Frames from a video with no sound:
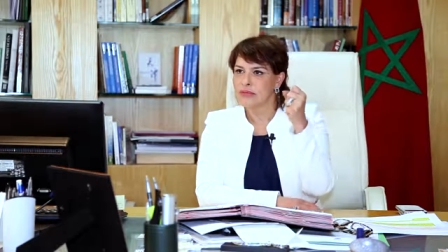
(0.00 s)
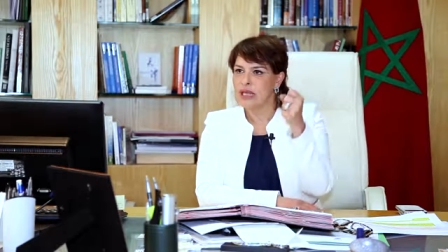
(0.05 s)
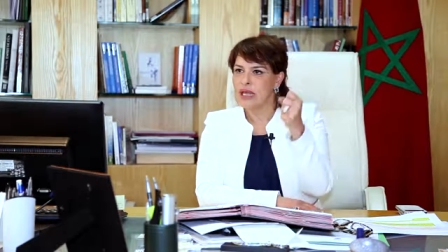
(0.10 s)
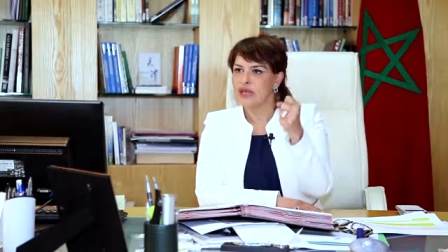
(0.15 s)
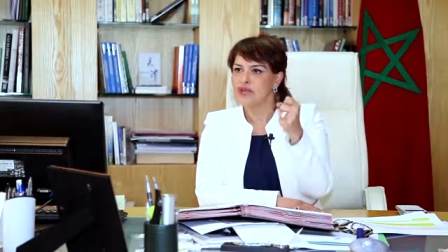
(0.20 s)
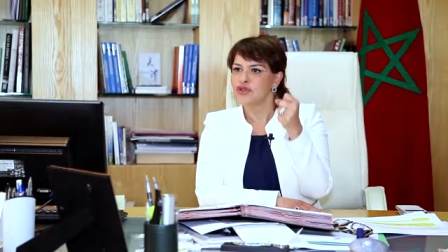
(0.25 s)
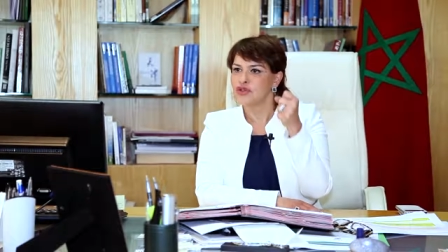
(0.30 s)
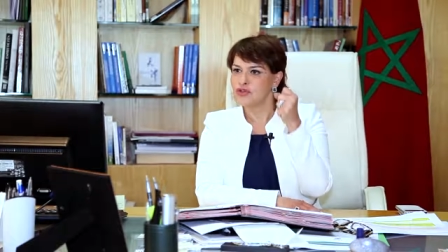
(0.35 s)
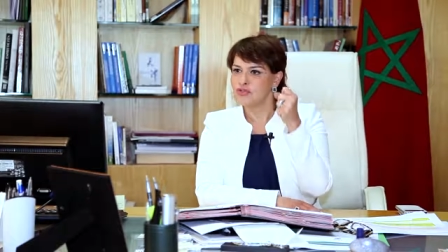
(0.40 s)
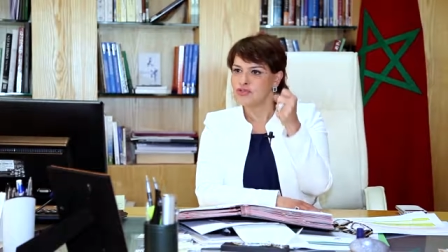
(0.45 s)

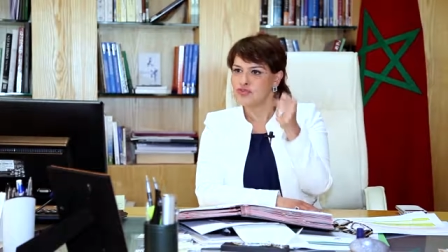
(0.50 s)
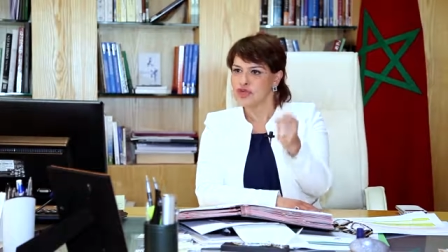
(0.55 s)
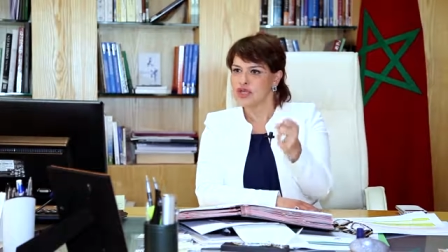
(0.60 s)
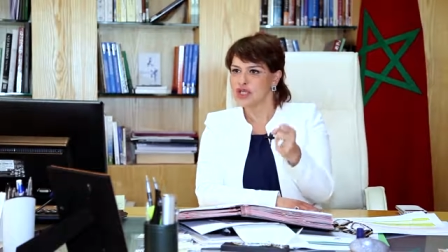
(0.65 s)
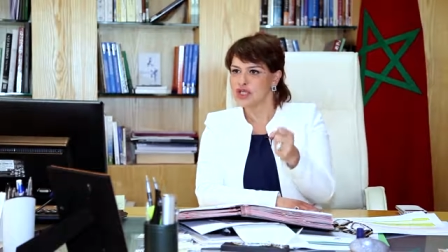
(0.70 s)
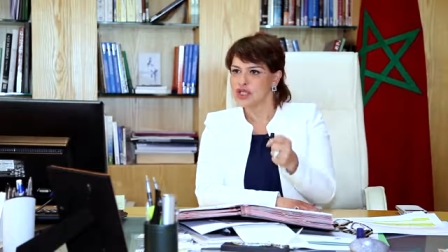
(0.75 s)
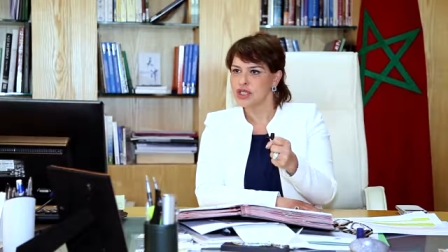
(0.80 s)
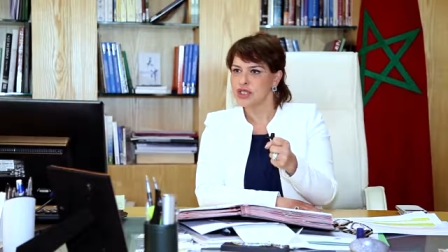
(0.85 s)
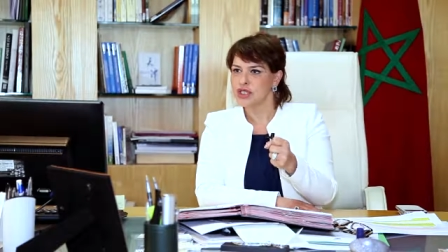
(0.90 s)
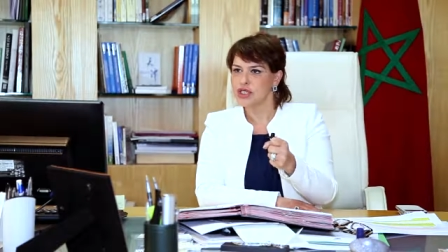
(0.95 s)
under
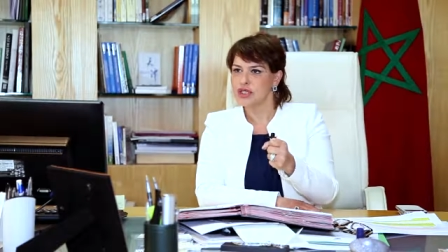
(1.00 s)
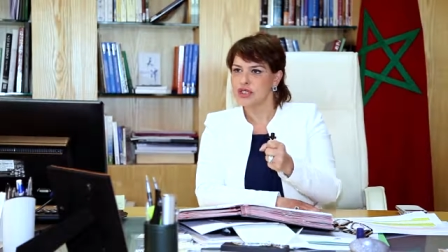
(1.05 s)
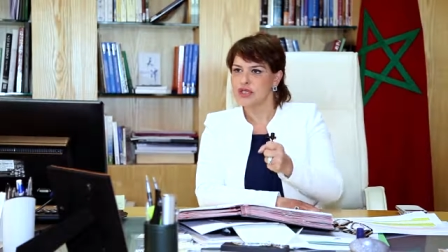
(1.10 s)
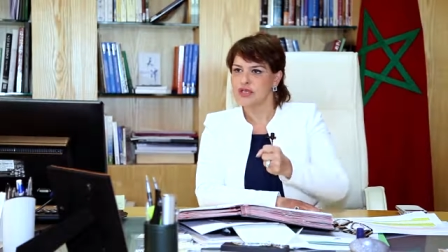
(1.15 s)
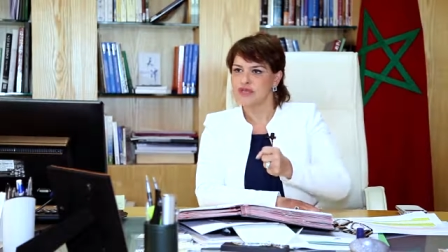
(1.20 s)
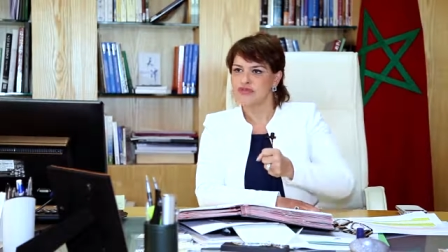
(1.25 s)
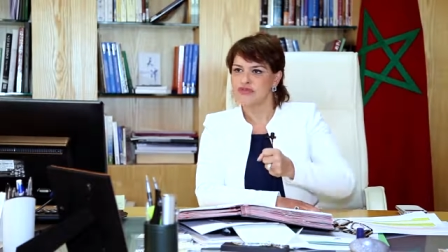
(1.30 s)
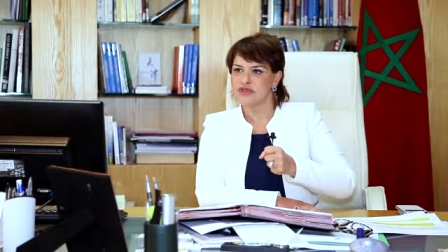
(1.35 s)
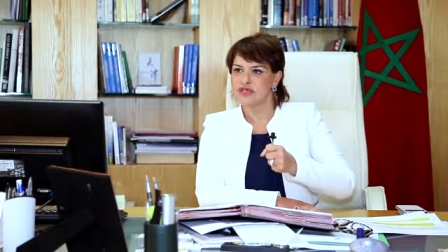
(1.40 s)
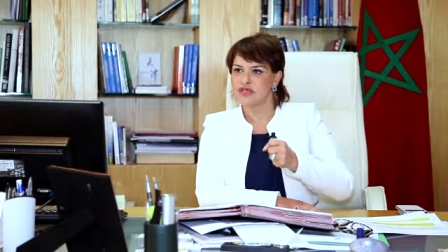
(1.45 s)
pressure.
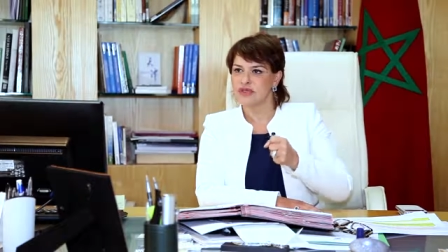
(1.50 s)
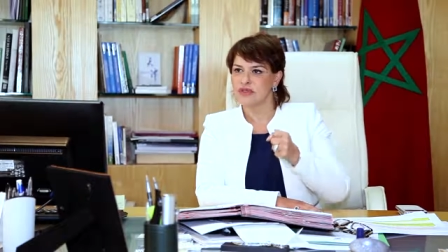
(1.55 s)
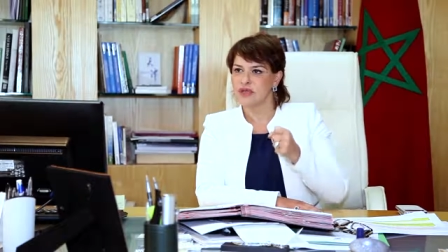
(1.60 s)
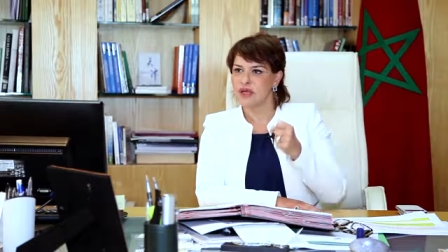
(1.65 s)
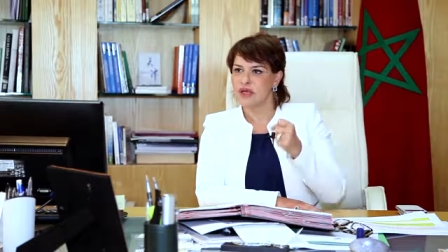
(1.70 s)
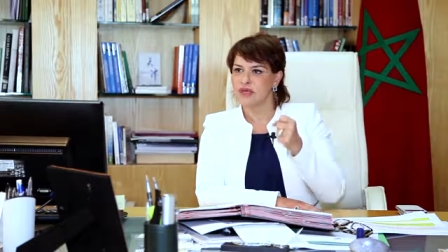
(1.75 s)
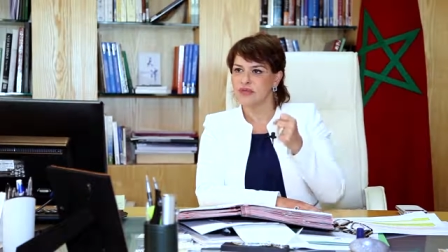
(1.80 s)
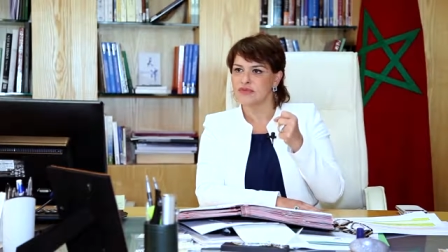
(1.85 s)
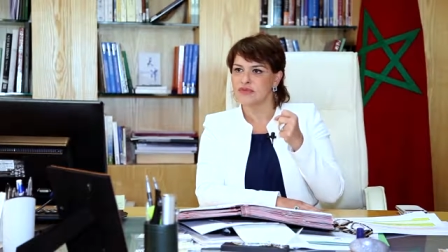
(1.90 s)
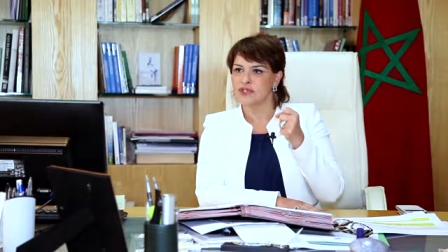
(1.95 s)
Every
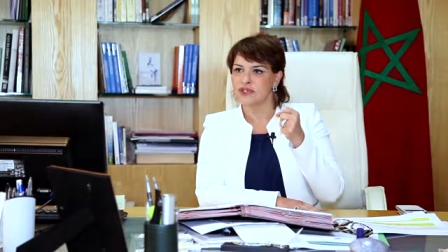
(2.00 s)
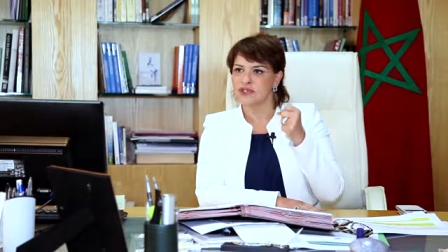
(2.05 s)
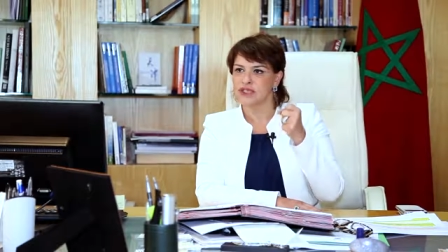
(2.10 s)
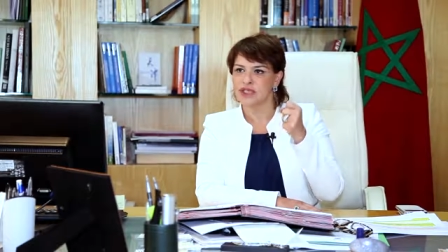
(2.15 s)
time the